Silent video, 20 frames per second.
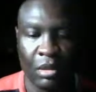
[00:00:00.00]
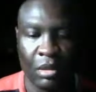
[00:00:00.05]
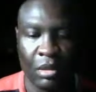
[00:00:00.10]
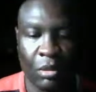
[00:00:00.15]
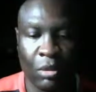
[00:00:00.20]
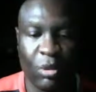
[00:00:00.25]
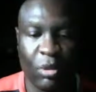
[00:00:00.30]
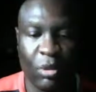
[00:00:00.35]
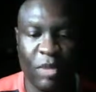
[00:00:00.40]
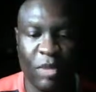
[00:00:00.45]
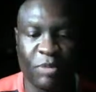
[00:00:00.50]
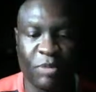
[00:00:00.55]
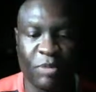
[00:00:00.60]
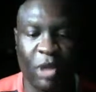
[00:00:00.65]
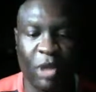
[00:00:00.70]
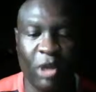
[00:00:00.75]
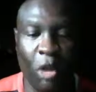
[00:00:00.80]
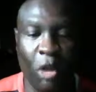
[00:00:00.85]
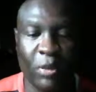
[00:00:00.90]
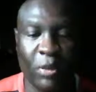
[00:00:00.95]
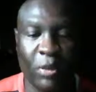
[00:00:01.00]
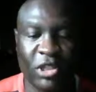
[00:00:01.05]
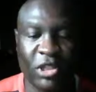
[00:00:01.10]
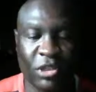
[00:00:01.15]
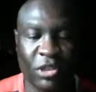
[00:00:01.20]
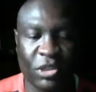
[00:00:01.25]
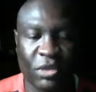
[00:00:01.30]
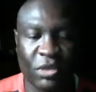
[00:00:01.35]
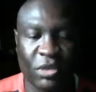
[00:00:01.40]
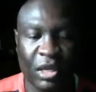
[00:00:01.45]
We must be open
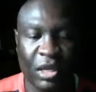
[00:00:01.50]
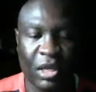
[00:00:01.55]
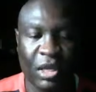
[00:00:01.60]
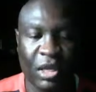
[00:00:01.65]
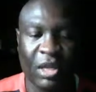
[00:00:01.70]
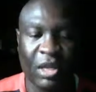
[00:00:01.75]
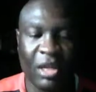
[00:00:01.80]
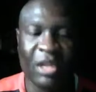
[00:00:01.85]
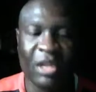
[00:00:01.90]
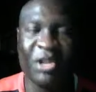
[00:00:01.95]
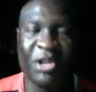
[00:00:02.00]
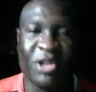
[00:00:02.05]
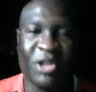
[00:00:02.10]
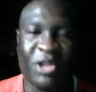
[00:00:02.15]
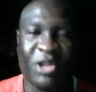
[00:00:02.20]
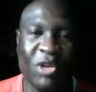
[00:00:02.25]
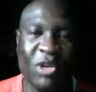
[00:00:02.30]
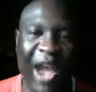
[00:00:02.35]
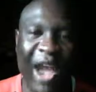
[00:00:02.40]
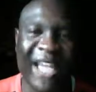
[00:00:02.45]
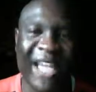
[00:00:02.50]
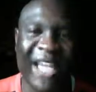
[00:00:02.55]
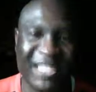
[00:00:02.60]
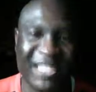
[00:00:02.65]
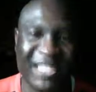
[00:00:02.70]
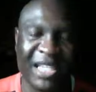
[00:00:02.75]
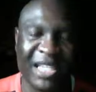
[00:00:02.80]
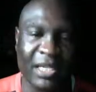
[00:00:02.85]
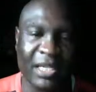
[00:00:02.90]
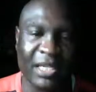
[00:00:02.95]
to new
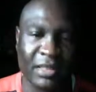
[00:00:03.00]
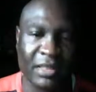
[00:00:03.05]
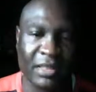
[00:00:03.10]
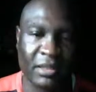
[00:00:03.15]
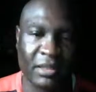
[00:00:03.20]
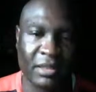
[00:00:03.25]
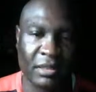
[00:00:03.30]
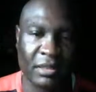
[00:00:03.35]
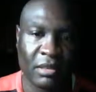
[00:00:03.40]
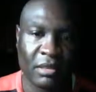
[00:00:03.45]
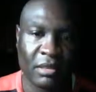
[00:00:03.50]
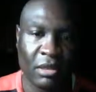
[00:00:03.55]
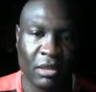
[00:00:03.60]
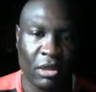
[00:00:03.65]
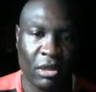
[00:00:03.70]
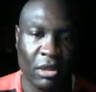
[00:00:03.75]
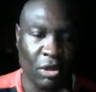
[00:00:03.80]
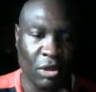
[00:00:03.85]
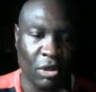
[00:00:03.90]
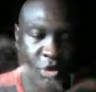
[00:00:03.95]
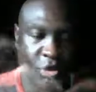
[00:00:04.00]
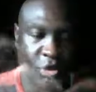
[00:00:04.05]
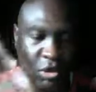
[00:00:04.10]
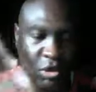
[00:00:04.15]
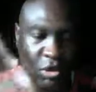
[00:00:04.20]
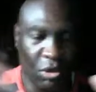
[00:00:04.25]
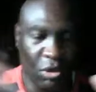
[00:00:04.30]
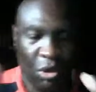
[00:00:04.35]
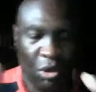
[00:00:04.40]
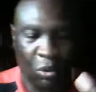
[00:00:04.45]
ideas,
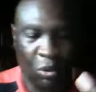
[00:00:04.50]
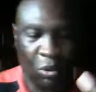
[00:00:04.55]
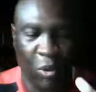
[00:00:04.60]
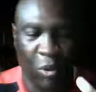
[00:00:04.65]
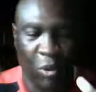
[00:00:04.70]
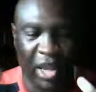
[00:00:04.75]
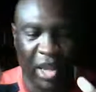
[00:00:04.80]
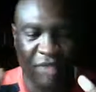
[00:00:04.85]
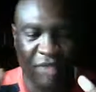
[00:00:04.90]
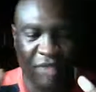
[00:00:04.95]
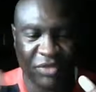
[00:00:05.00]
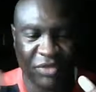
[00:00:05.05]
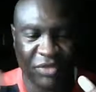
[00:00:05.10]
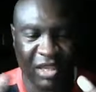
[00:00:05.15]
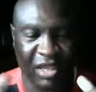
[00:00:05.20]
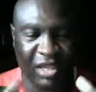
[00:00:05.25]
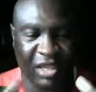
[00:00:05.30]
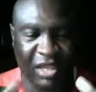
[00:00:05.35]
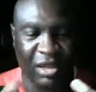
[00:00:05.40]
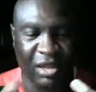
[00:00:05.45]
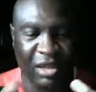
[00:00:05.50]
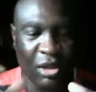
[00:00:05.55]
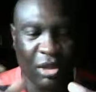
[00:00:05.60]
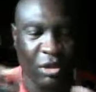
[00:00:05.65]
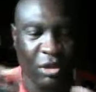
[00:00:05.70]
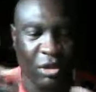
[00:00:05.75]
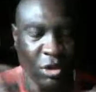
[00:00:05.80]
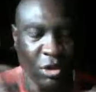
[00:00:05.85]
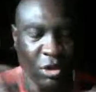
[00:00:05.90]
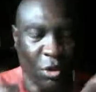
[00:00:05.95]
new way of thinking,
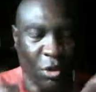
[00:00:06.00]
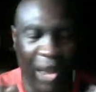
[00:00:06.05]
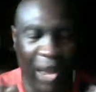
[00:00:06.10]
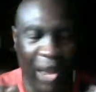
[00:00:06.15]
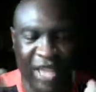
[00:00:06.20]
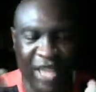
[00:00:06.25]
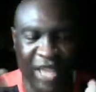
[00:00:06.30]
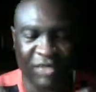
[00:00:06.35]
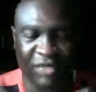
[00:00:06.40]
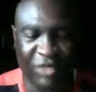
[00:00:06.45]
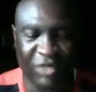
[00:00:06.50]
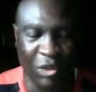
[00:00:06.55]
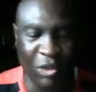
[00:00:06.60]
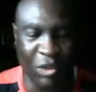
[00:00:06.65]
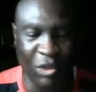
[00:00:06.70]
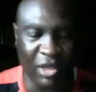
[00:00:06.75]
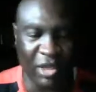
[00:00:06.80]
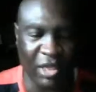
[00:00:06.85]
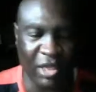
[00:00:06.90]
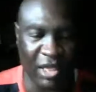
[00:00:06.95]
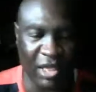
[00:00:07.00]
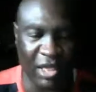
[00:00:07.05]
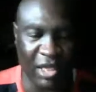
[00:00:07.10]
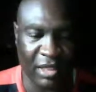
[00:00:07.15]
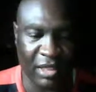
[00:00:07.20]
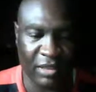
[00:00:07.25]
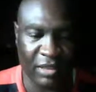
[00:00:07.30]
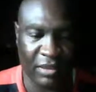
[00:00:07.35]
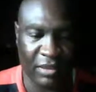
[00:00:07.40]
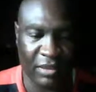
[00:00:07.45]
new ways of doing
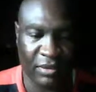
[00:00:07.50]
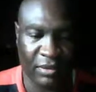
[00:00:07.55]
things.